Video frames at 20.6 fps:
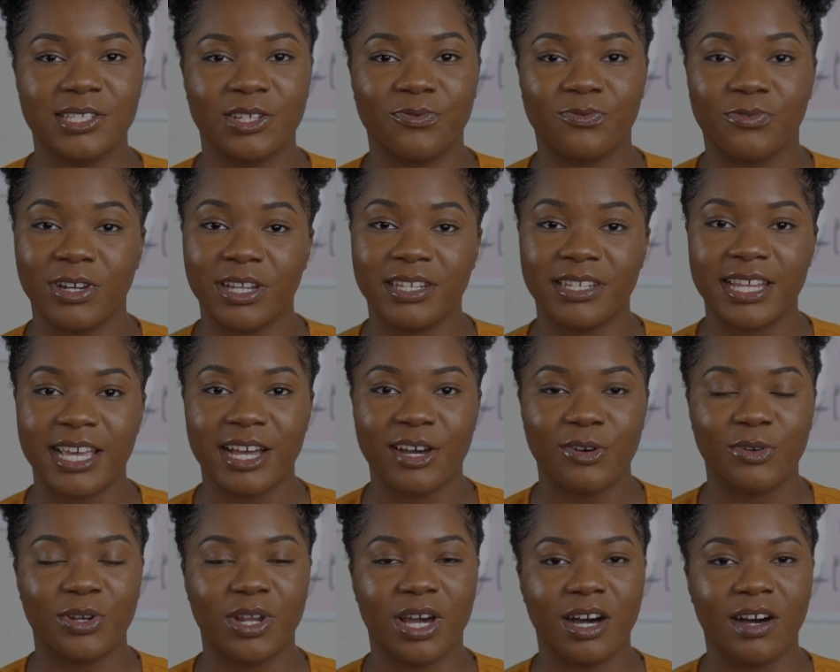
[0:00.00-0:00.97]
a
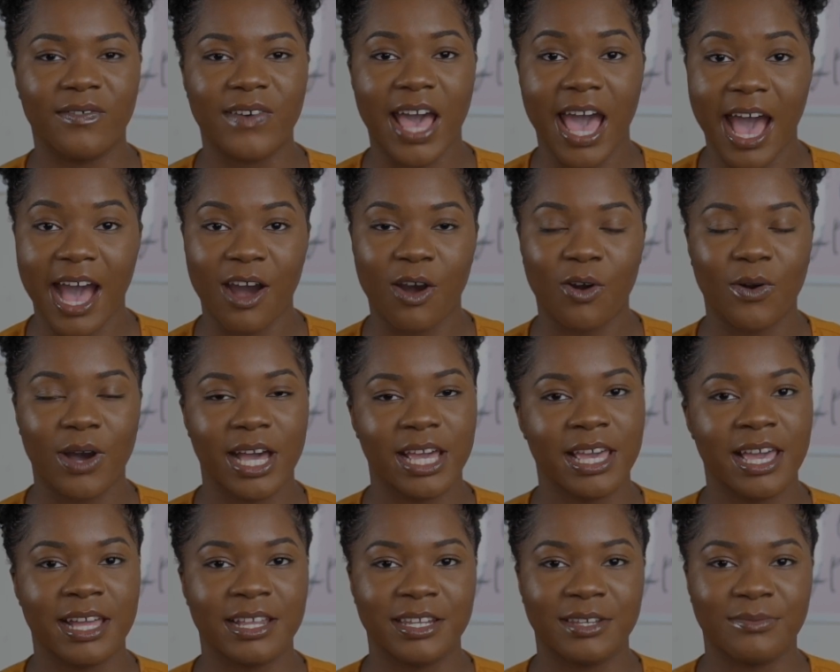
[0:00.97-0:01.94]
rundown of how I
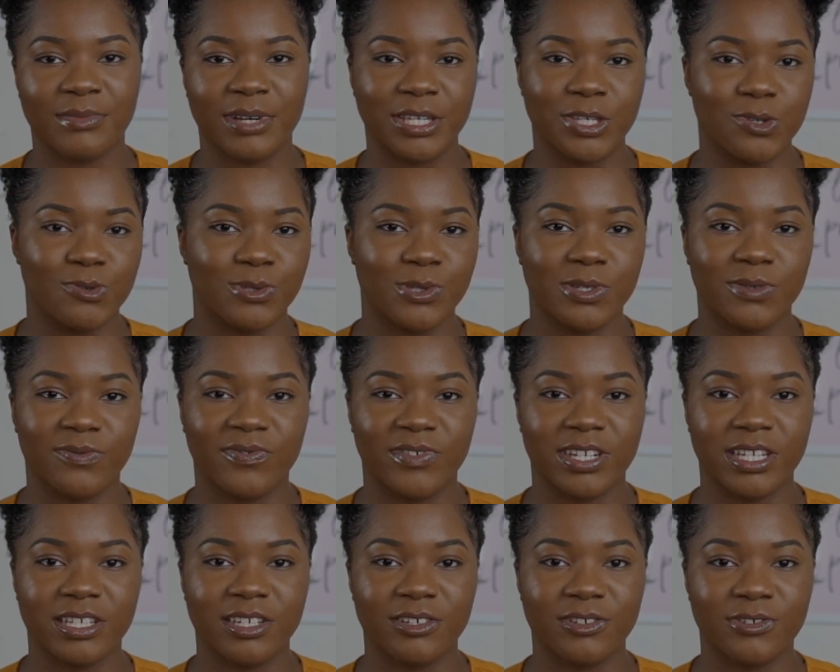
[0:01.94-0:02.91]
edit my YouTube
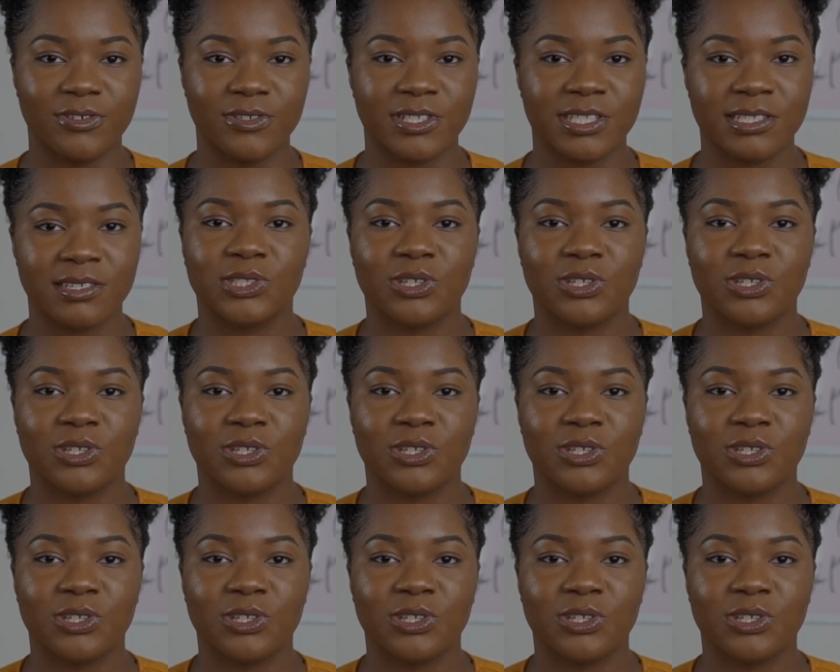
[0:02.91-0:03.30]
videos.